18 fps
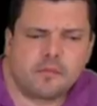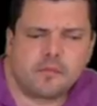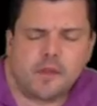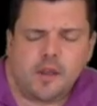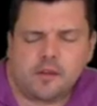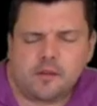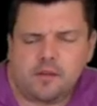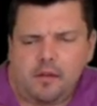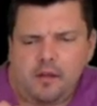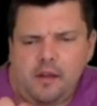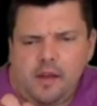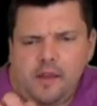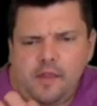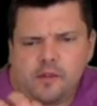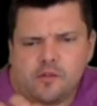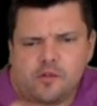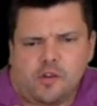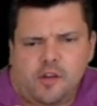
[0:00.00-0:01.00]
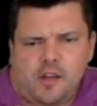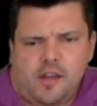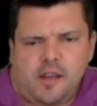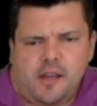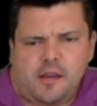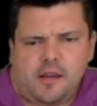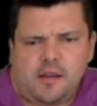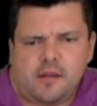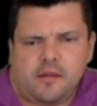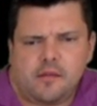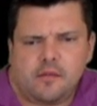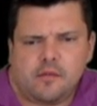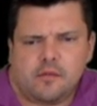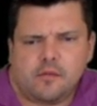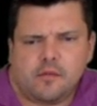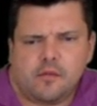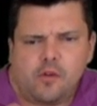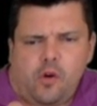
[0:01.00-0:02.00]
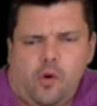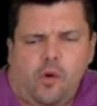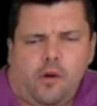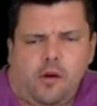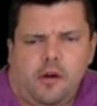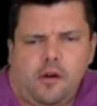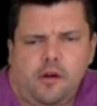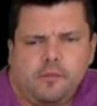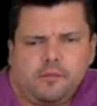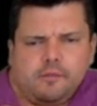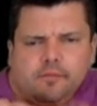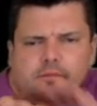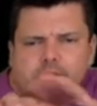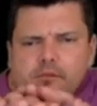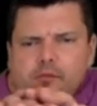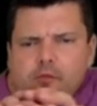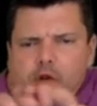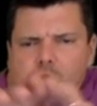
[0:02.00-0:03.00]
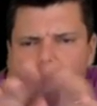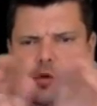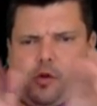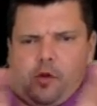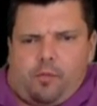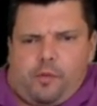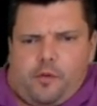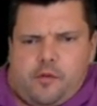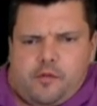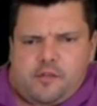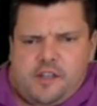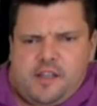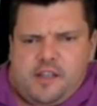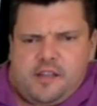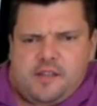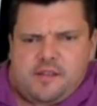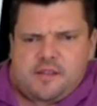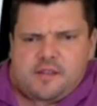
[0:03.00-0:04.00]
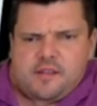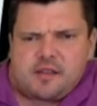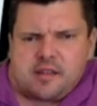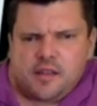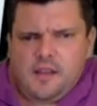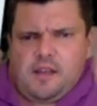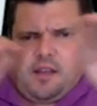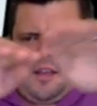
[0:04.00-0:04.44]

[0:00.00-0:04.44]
So you got the genetic core proteins,